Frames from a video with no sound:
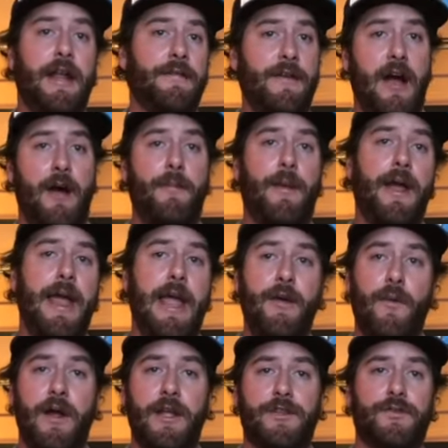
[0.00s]
And then I've got my
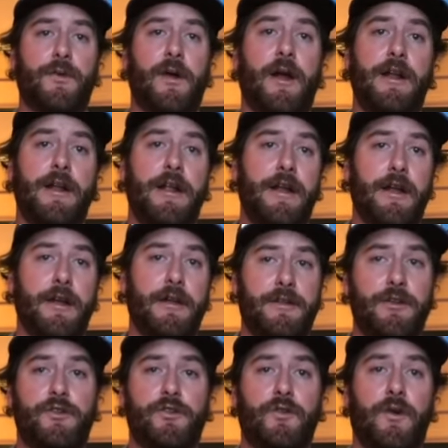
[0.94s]
8-weights ready
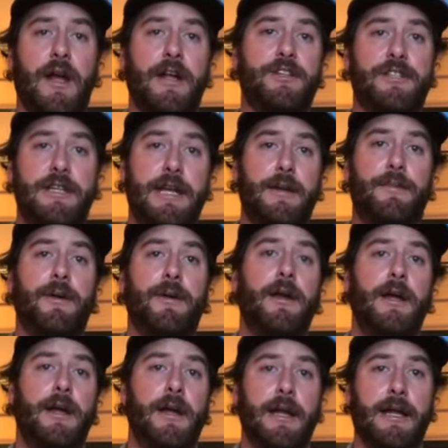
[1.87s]
to dredge deep